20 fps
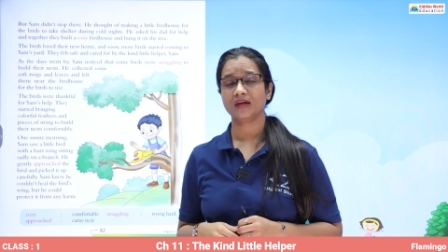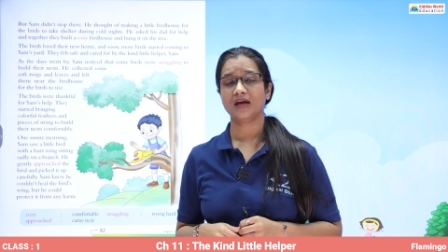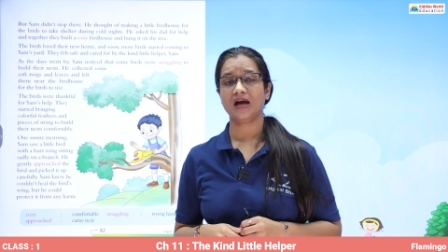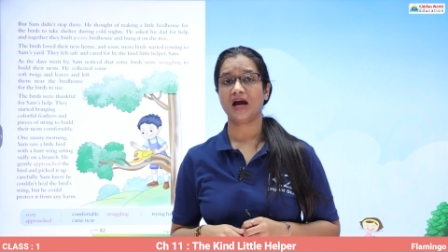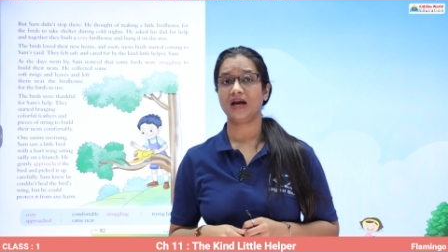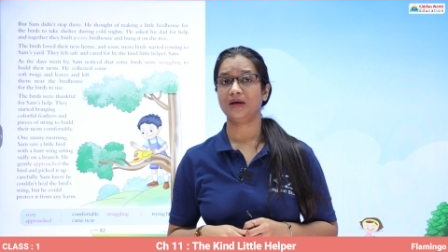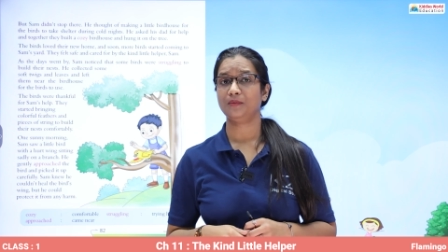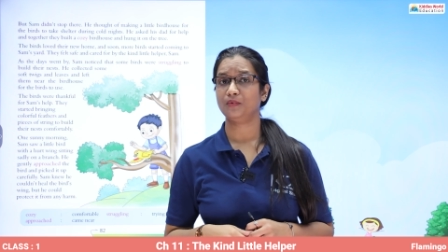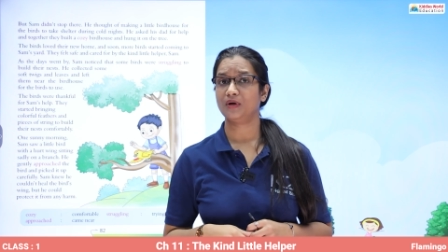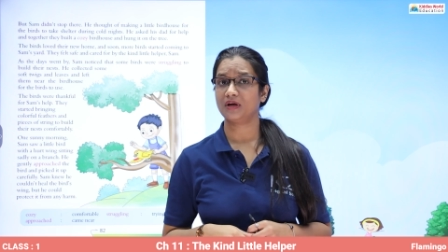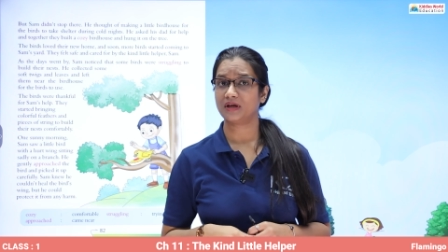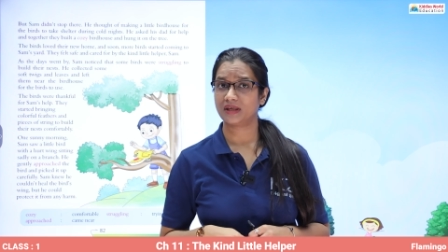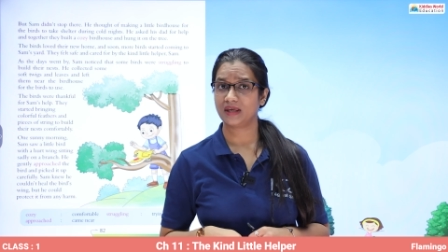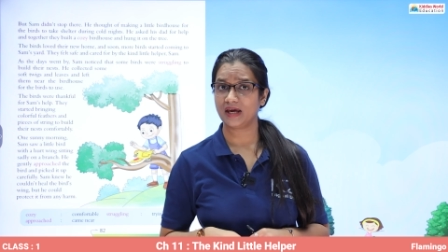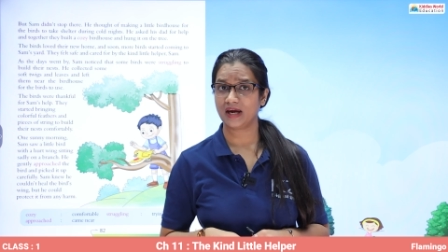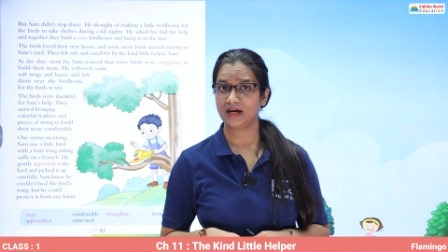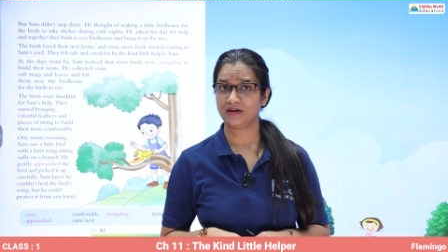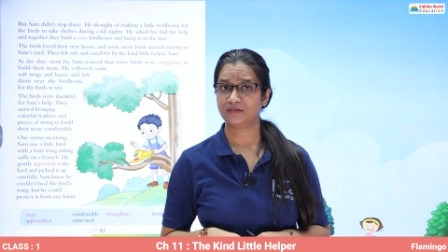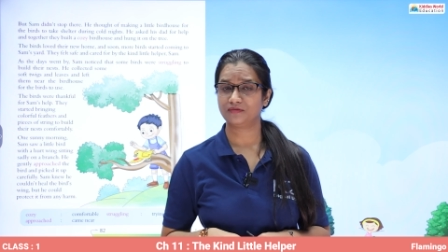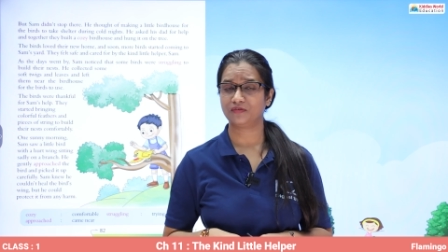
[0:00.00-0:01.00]
and were
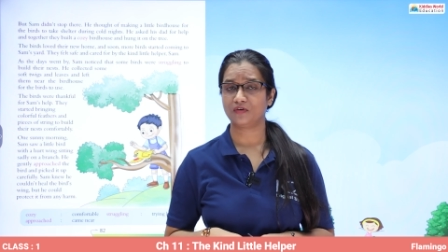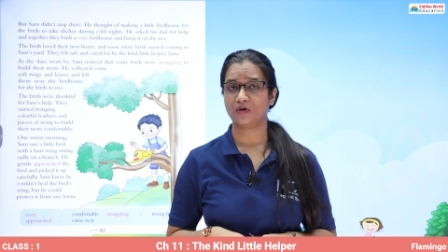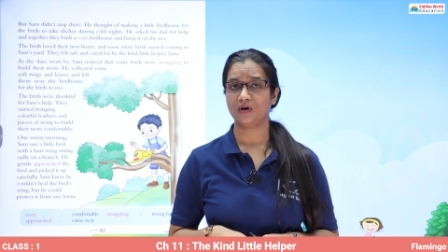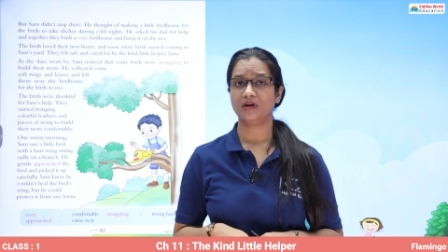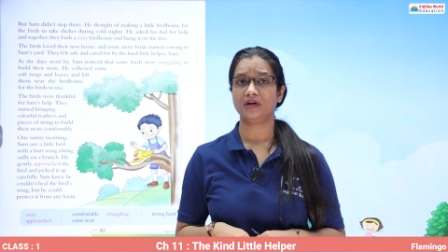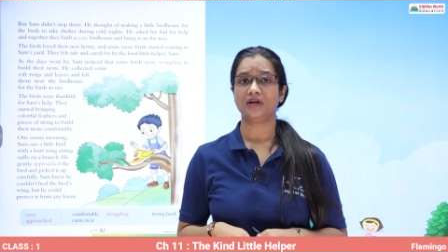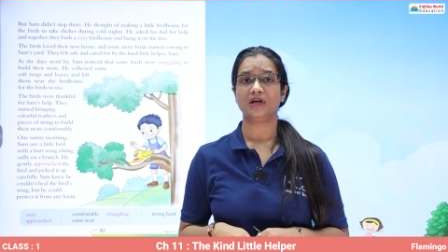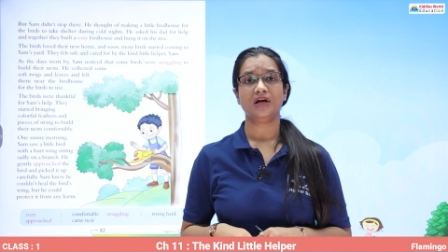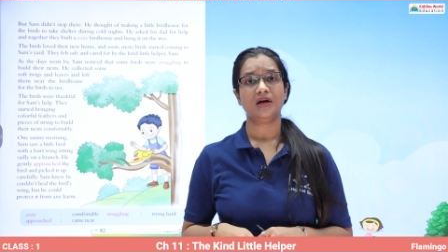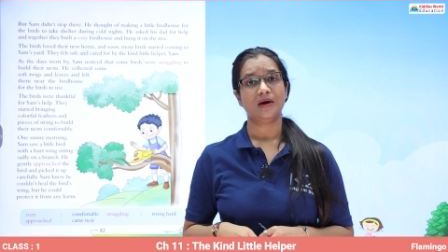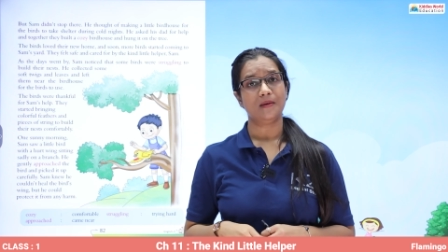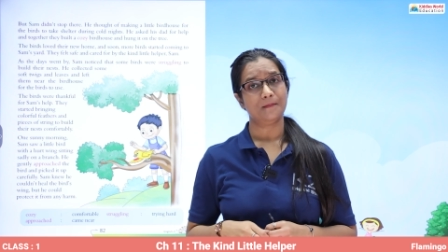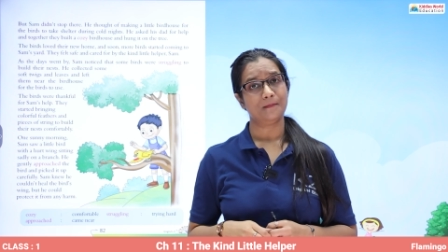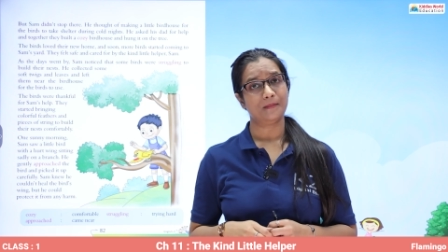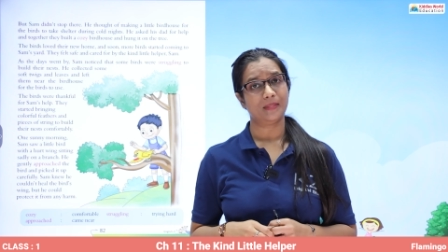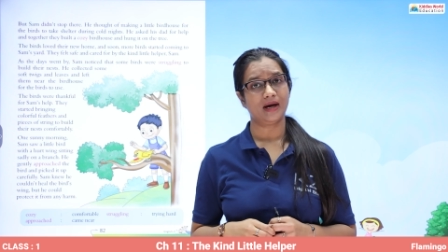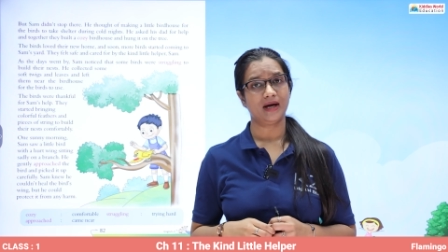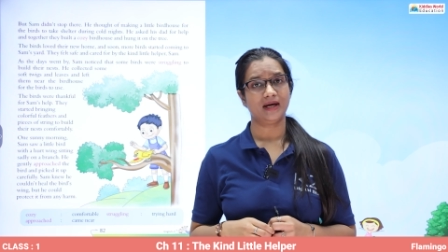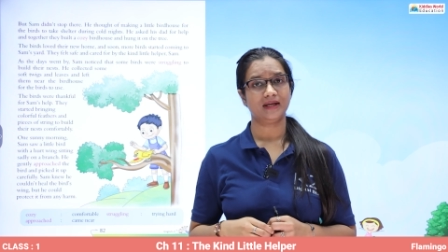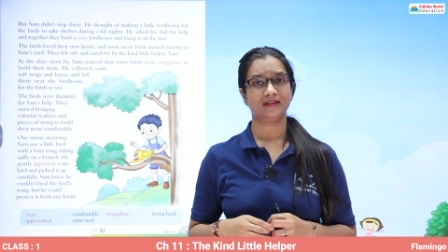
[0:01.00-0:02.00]
cared for
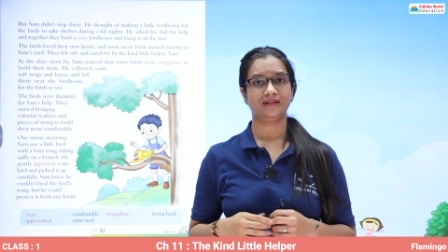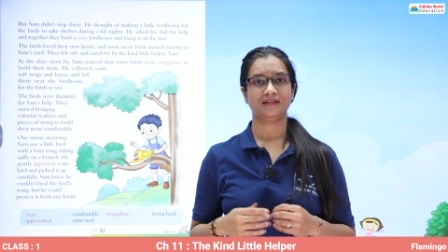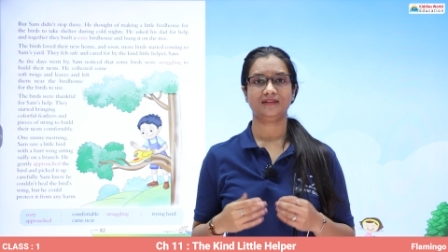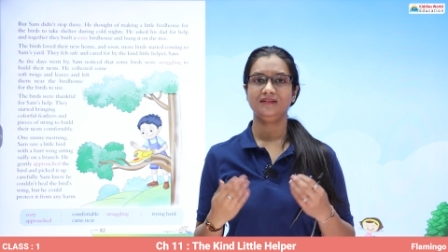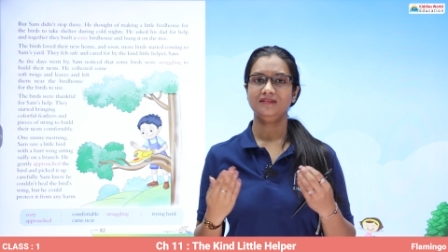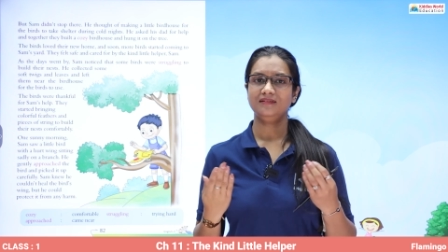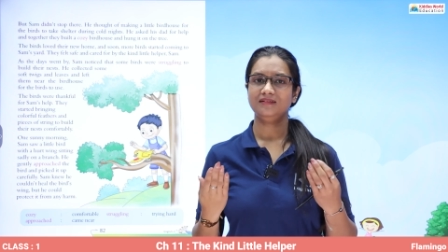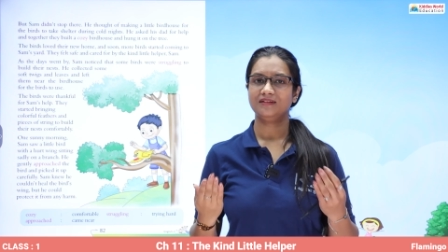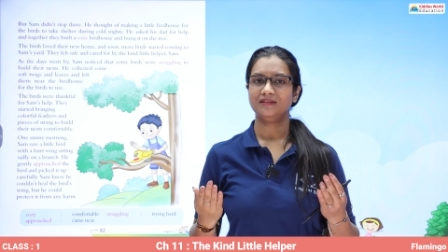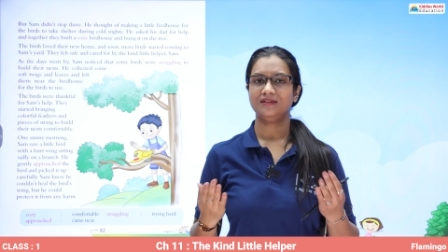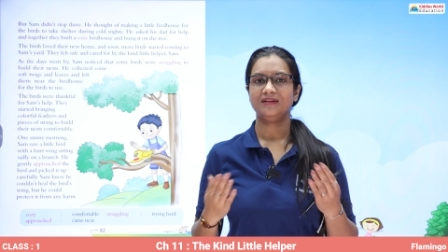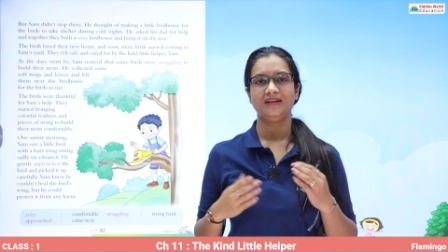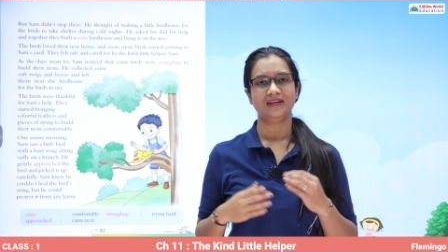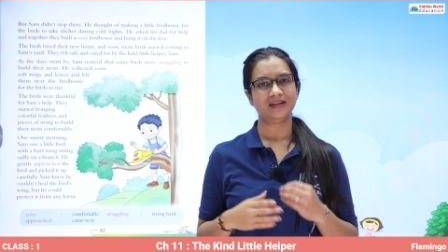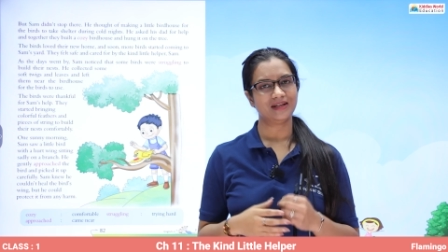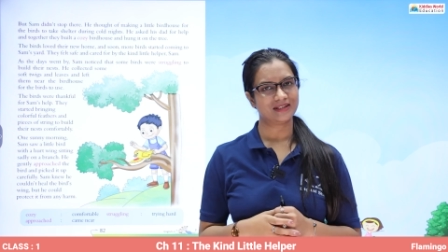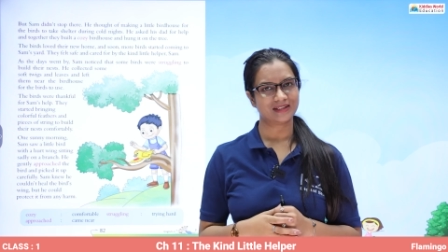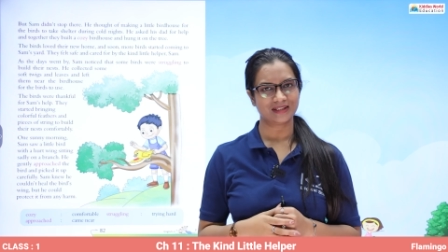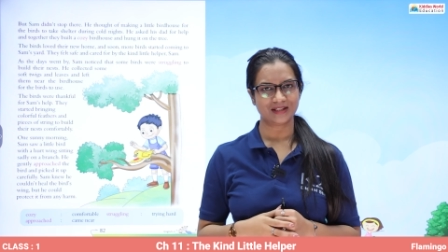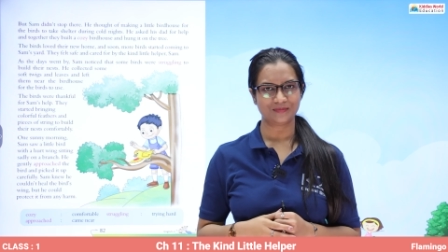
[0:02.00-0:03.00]
by the
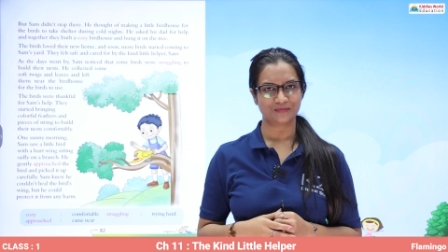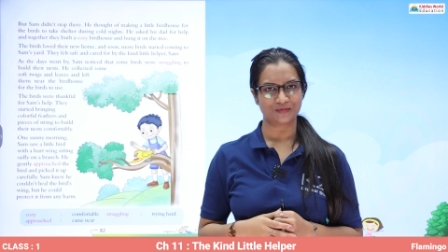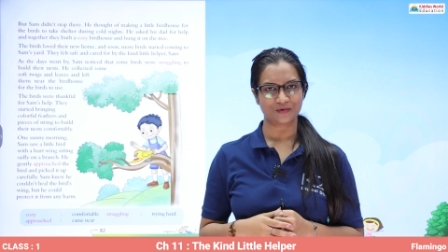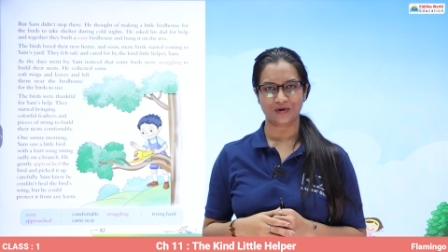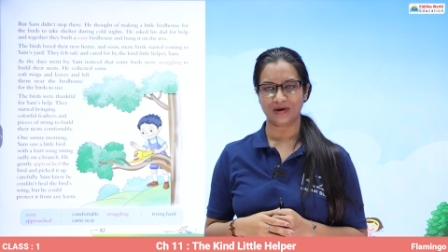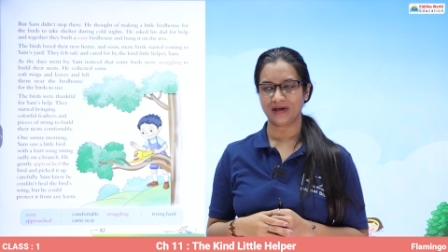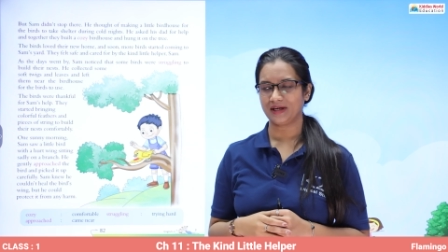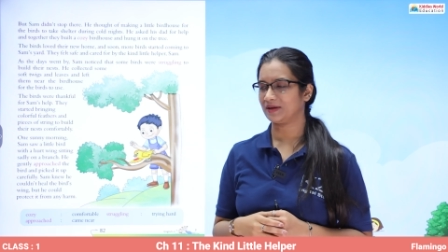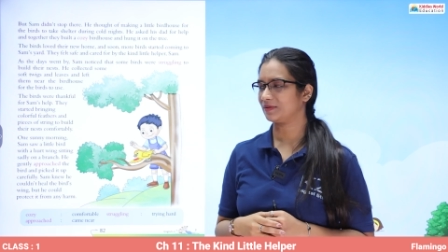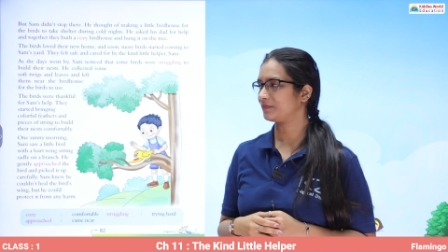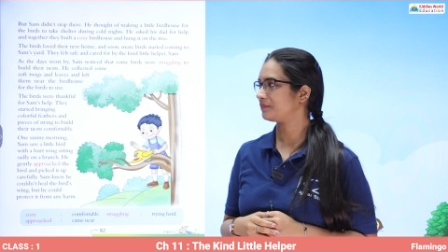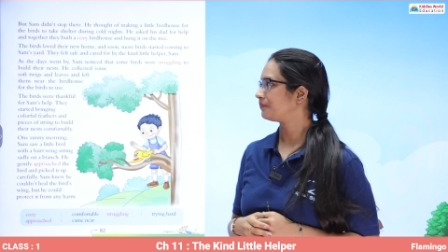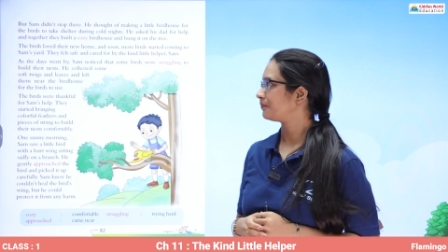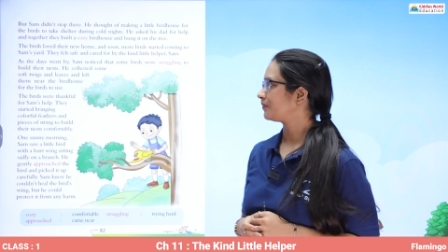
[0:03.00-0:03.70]
little boy.